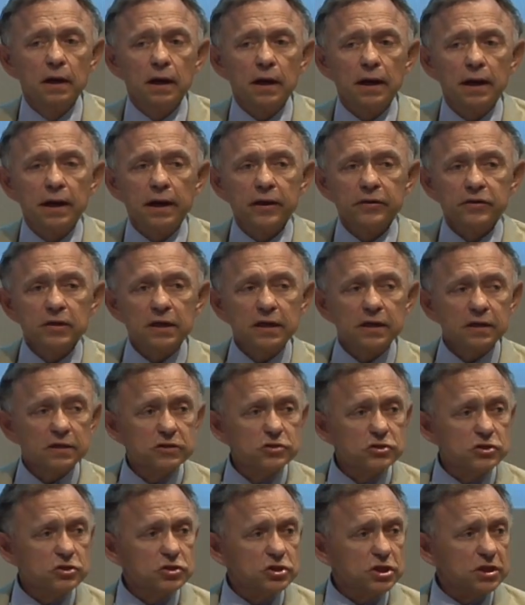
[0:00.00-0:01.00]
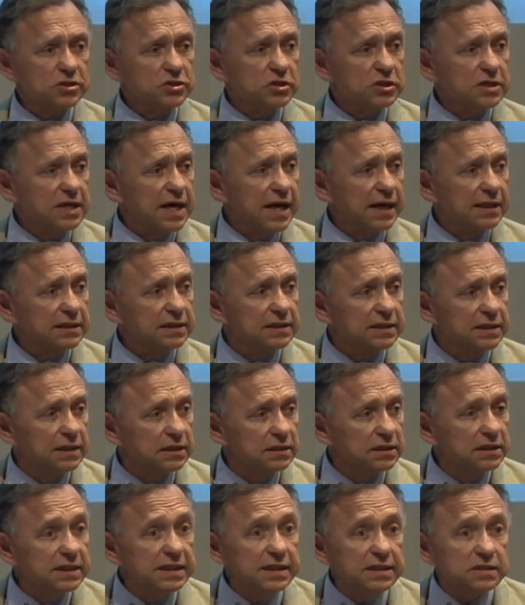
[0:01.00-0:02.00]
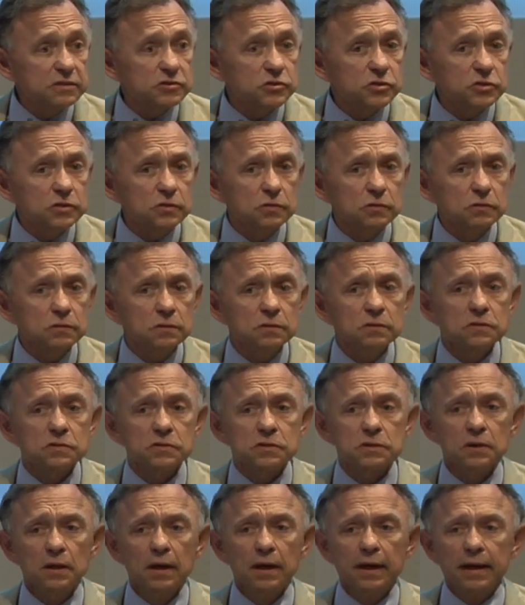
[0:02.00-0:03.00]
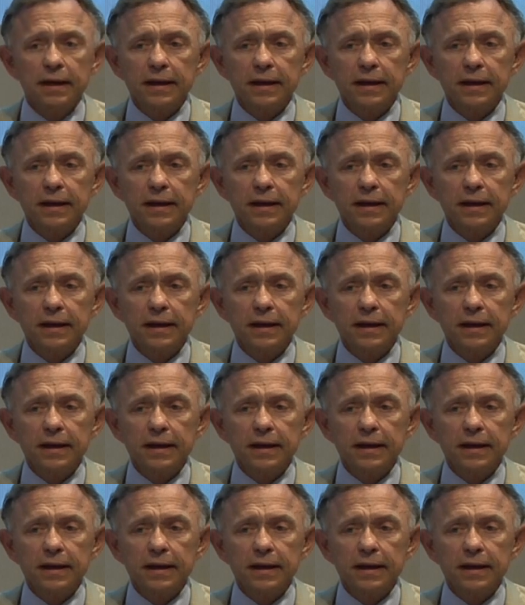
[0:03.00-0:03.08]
uh, that it's just not the elite students,